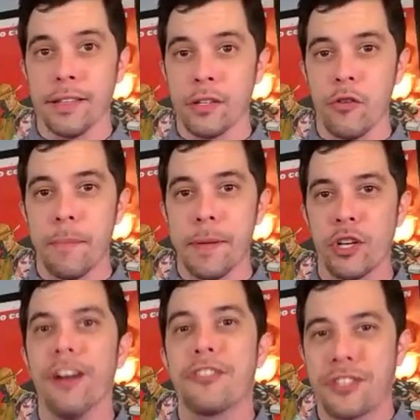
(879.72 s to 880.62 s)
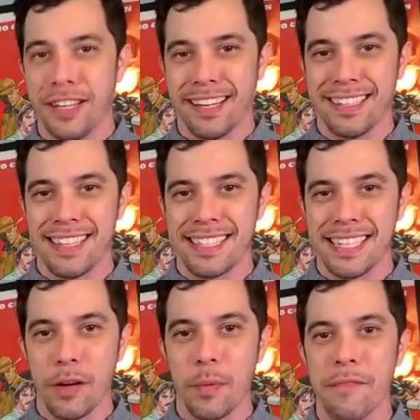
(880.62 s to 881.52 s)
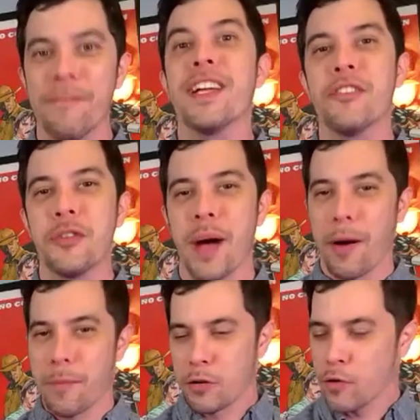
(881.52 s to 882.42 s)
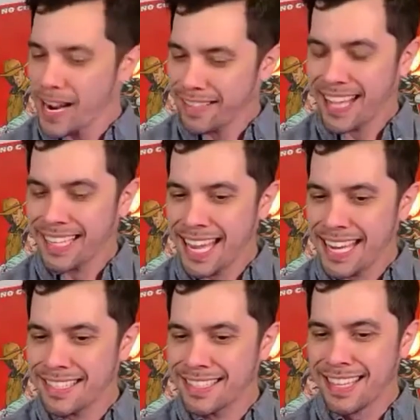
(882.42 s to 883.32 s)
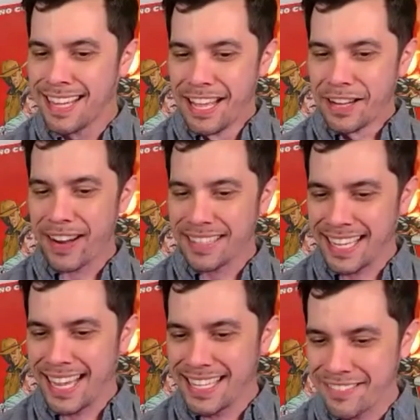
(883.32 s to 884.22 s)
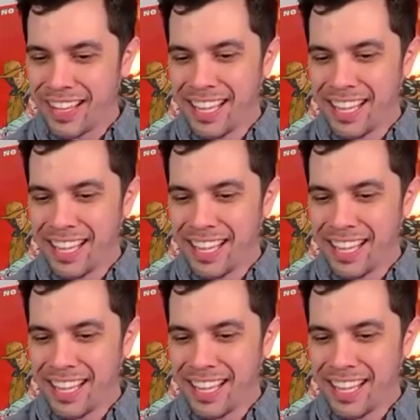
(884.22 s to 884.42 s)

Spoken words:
Like, you've been judged, Disney, and we figured you out. We cracked that case. Cracked the case of.